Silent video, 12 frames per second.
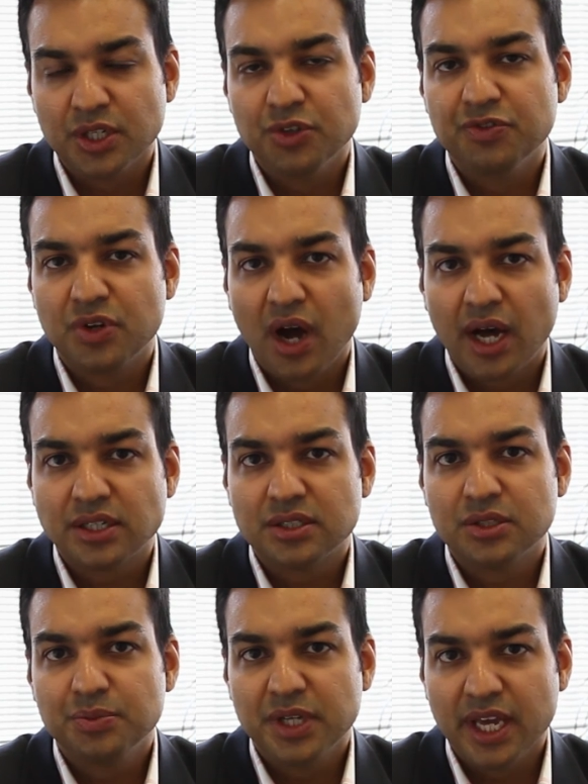You've got
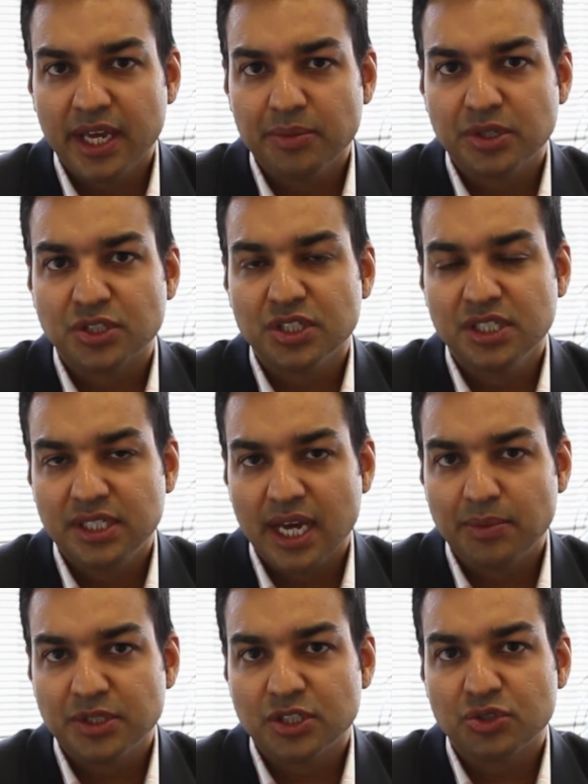to be able to
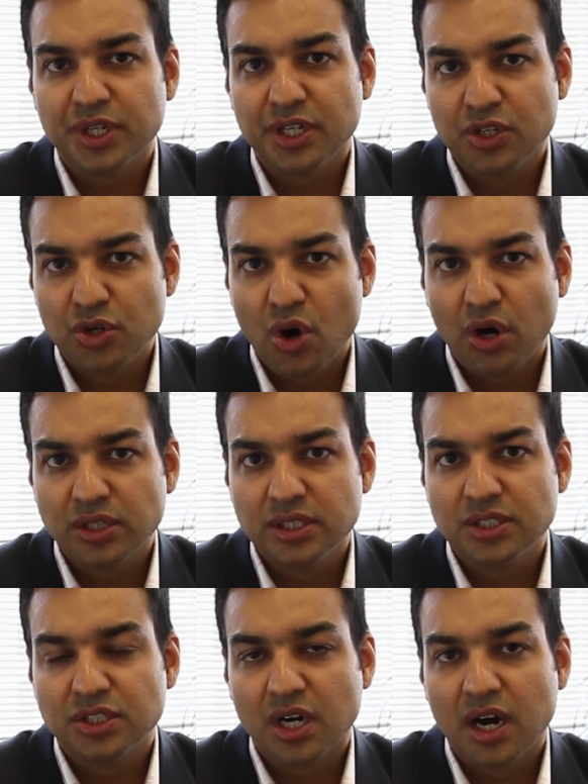demonstrate
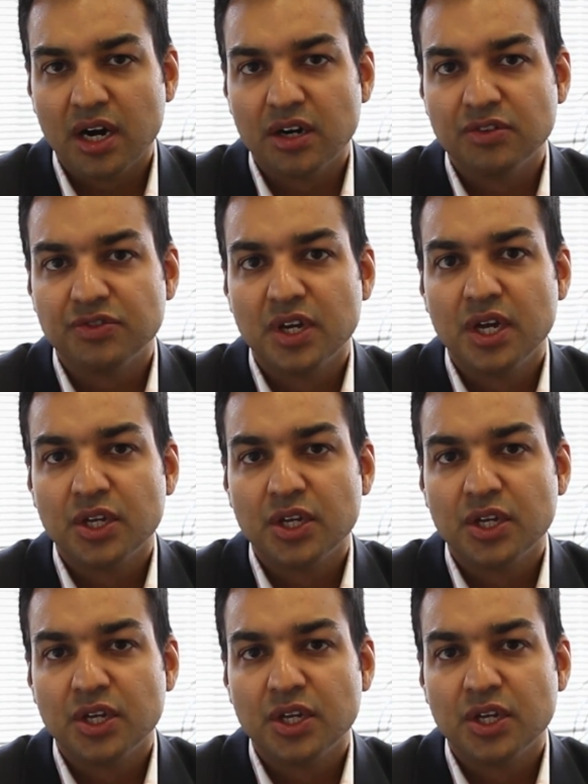knowledge of